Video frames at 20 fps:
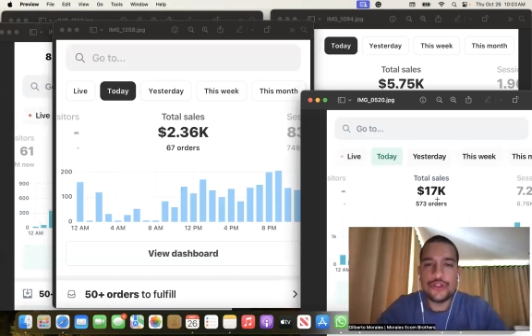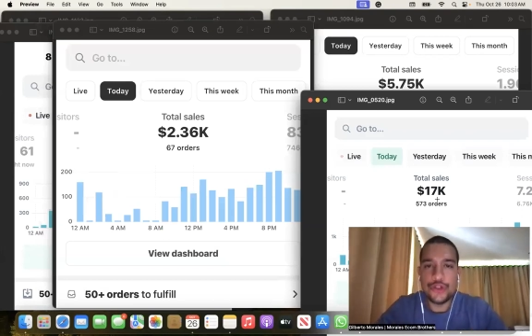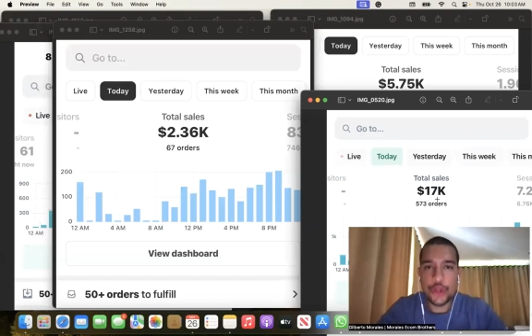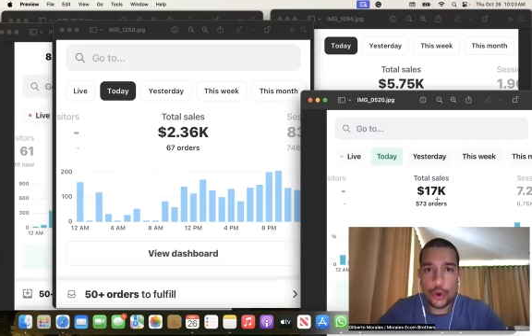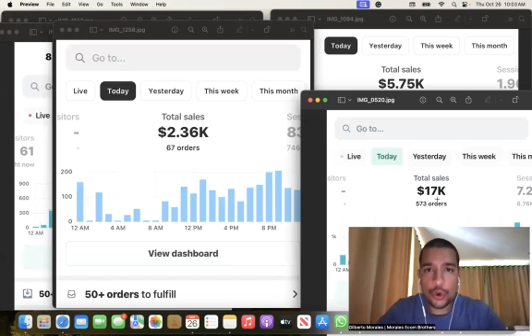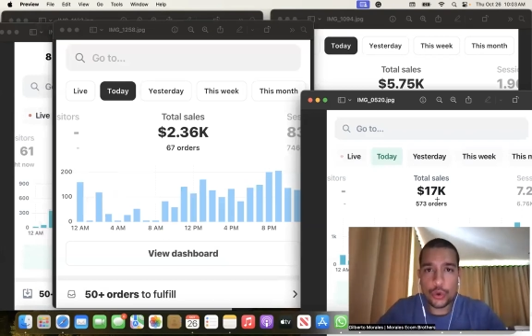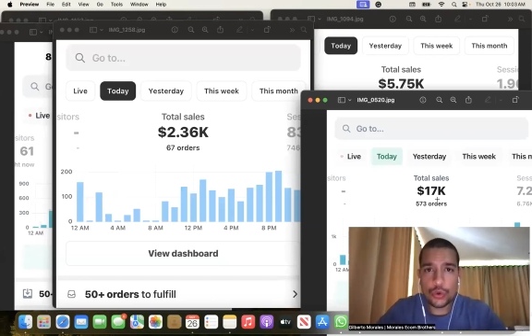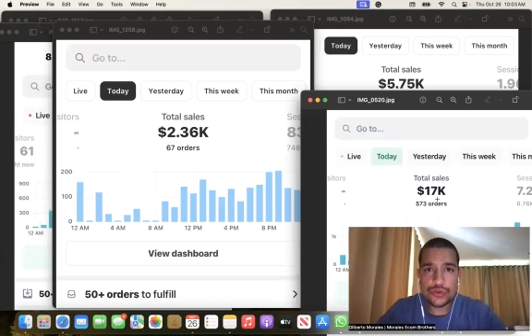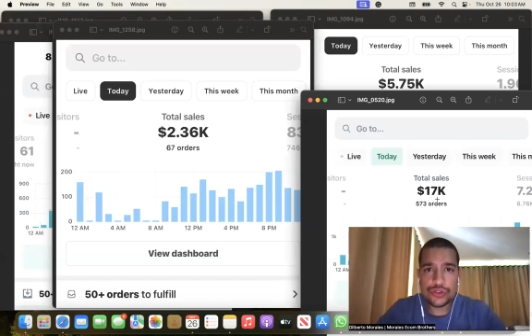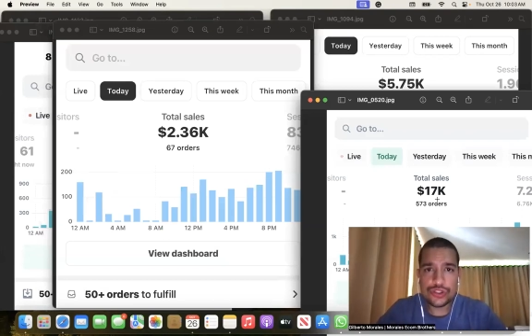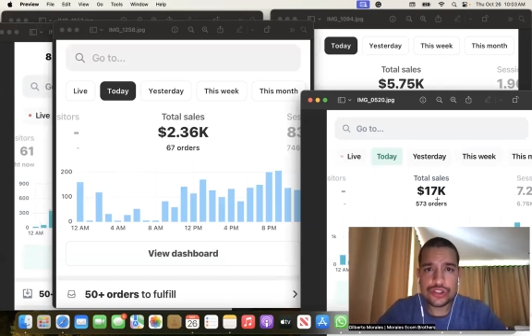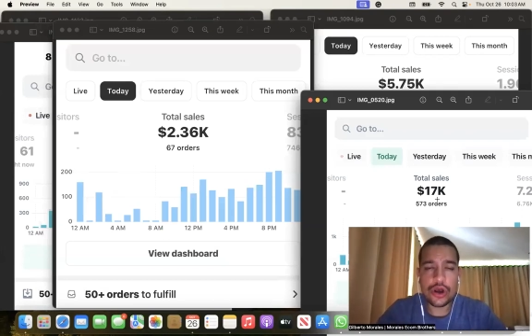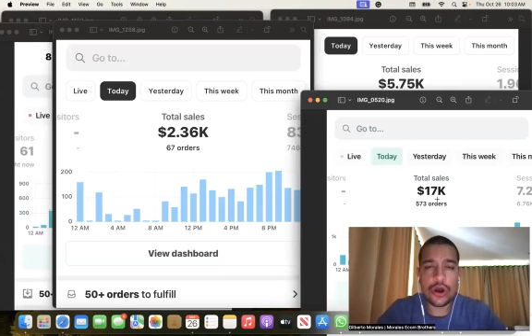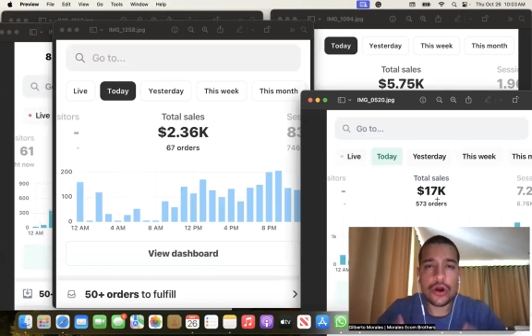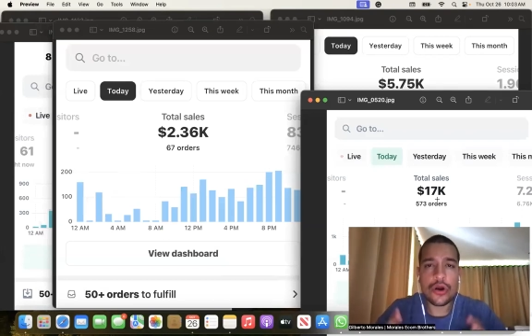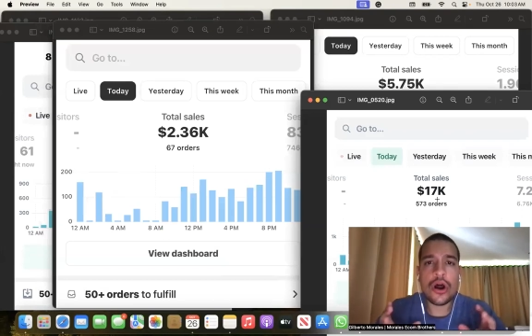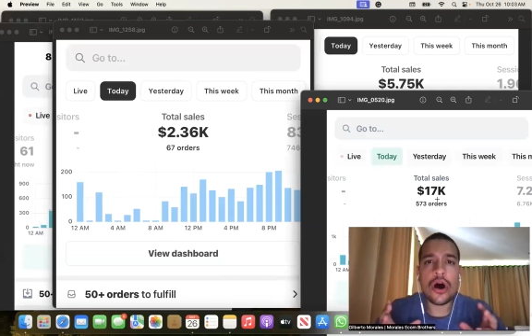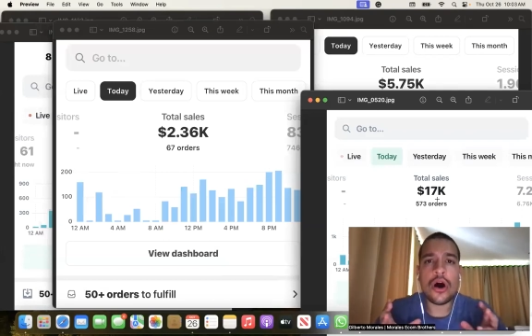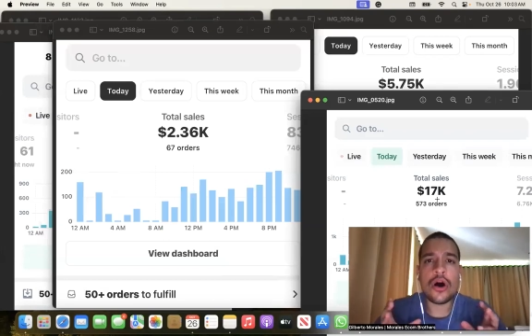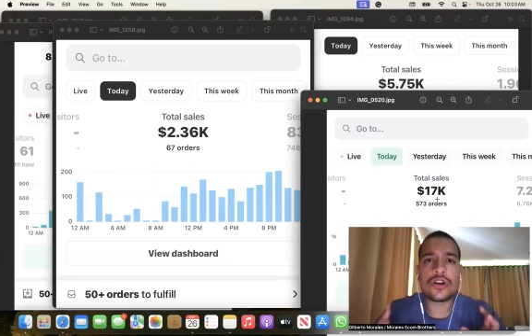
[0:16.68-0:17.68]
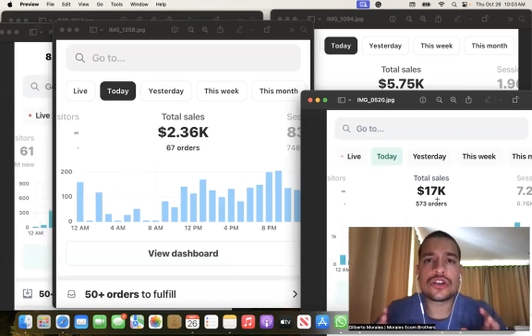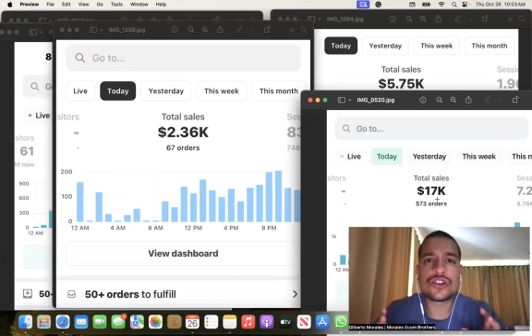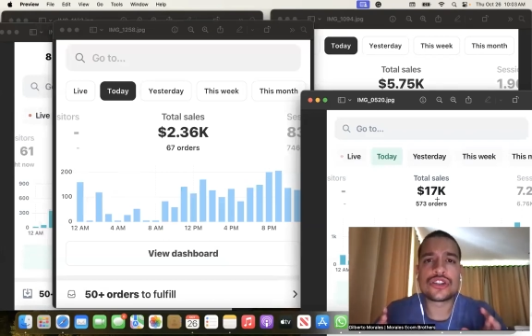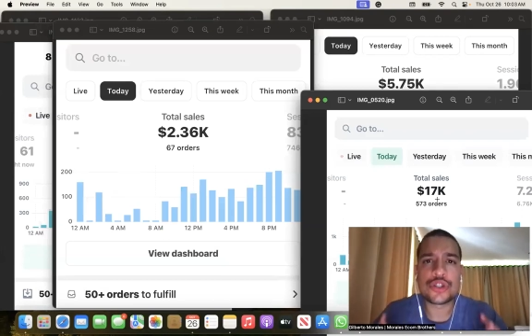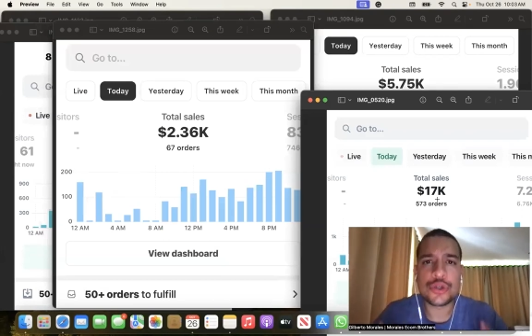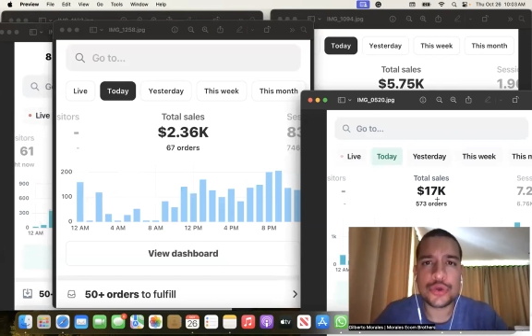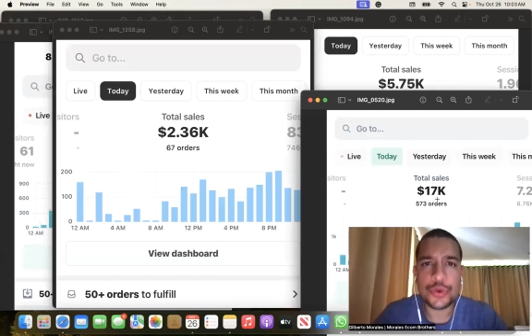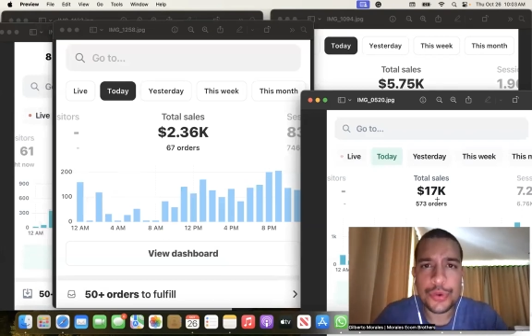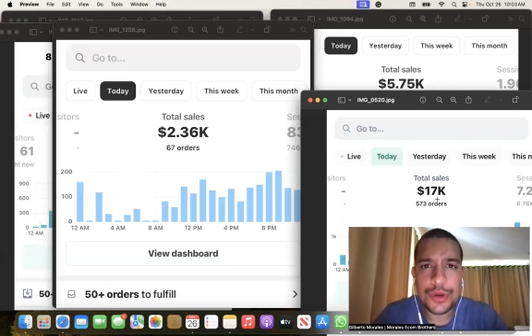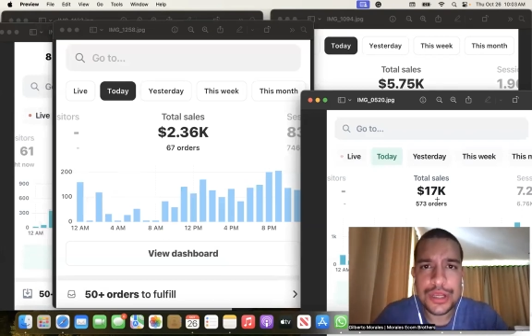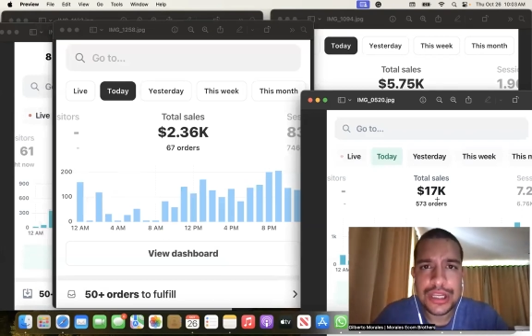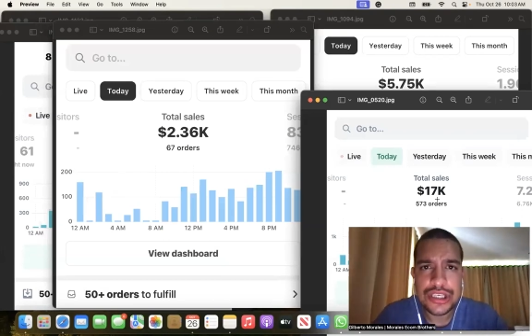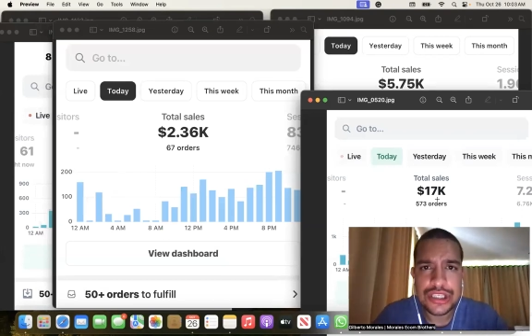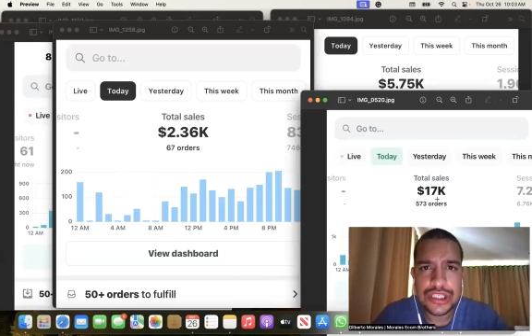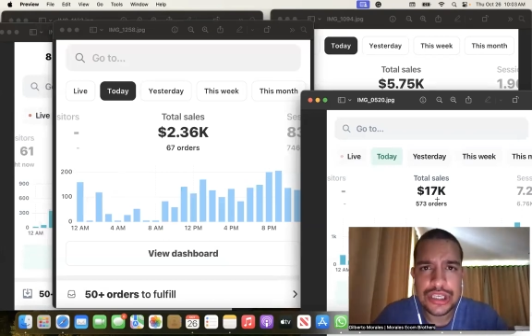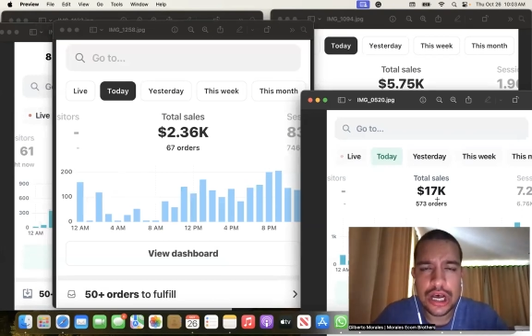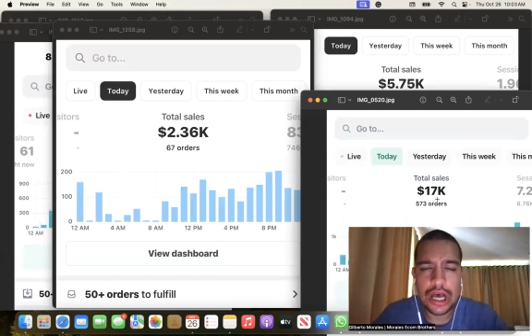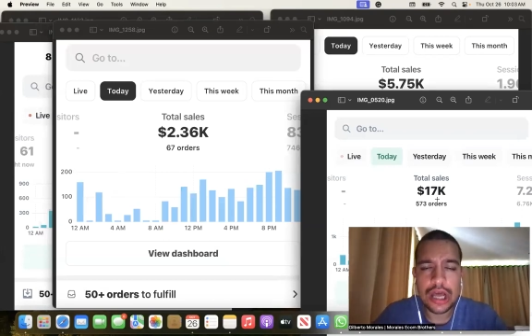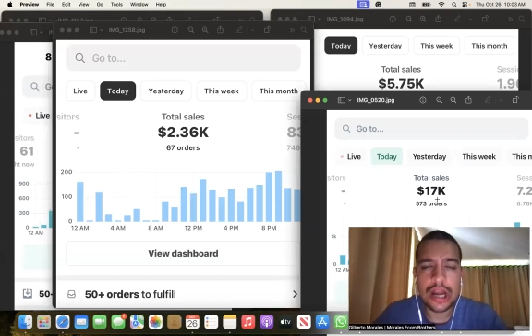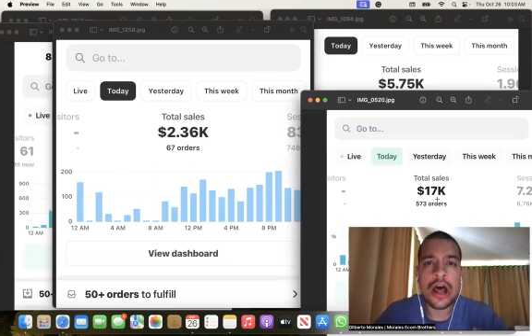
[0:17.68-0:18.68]
those are all
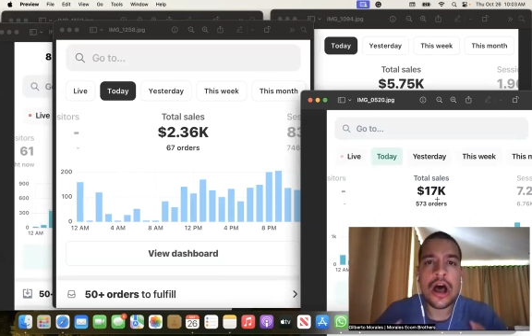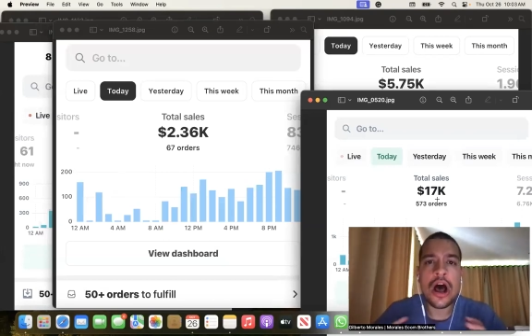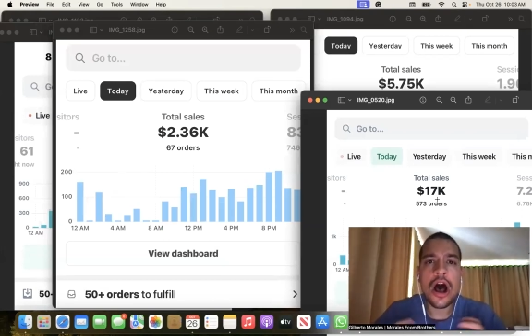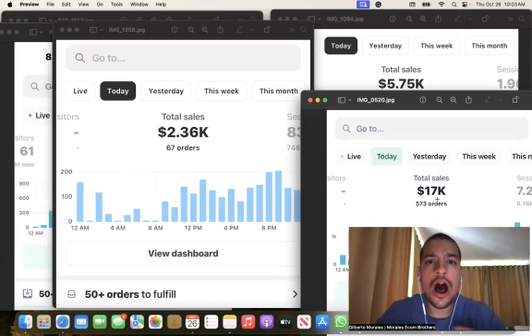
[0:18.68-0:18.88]
screenshot